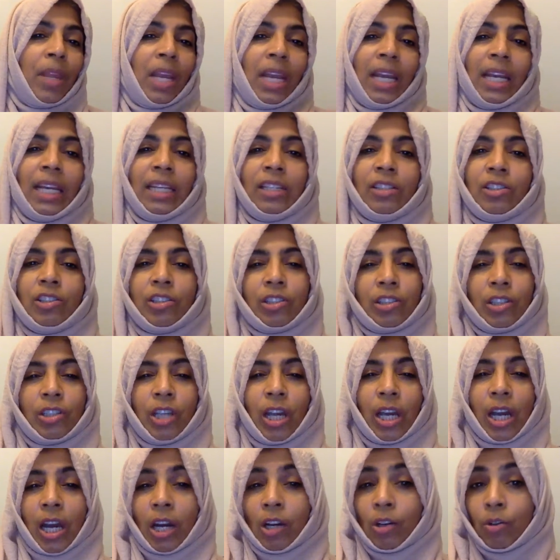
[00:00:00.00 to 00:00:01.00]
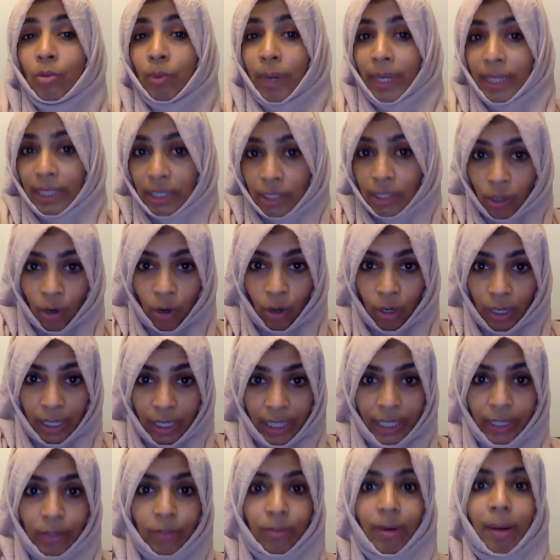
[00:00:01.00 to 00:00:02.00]
It's a great
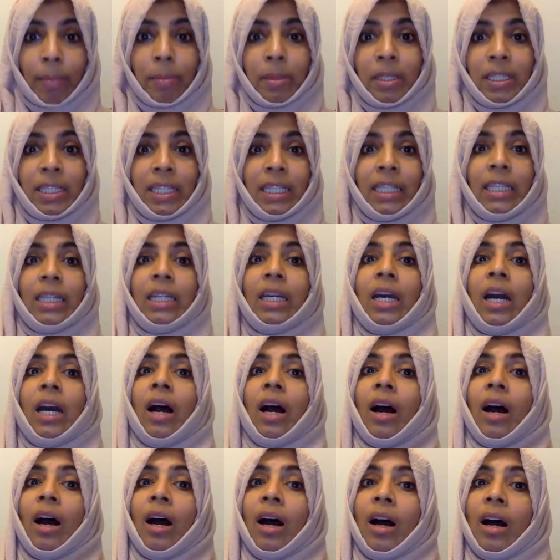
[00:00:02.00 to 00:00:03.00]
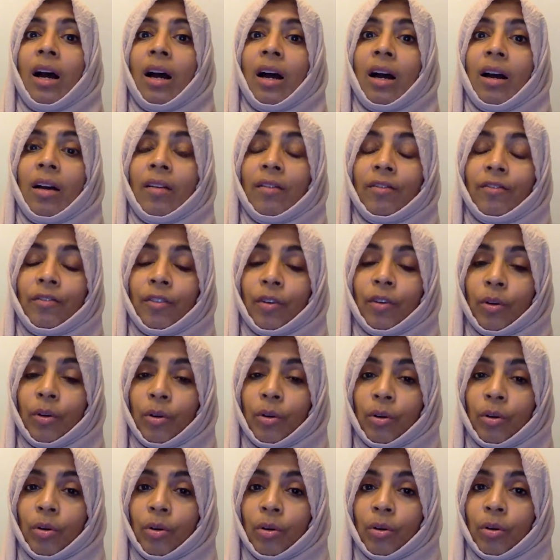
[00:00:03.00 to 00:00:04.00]
colic remedy
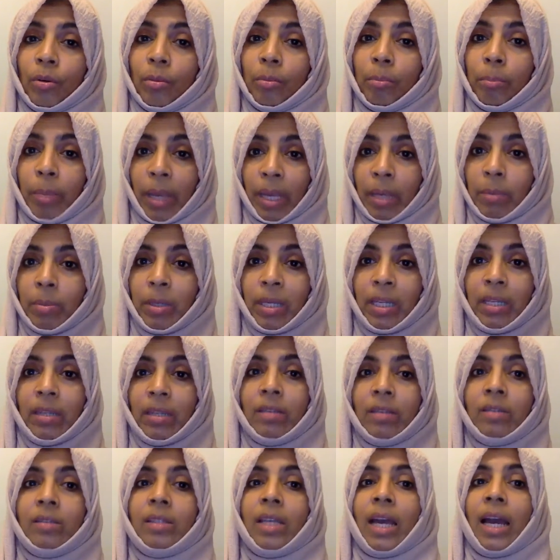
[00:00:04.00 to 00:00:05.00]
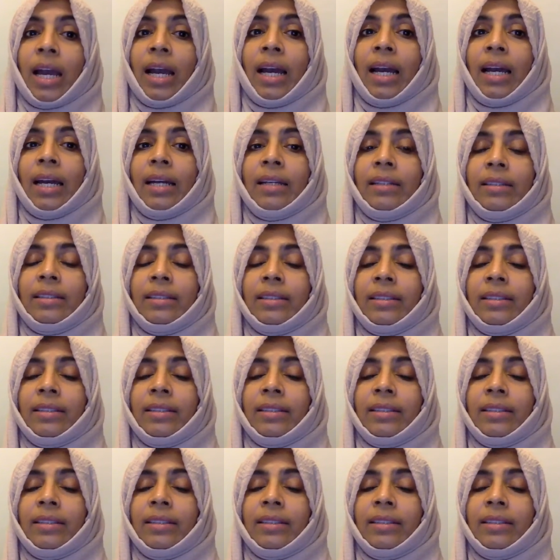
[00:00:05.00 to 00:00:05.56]
for babies, and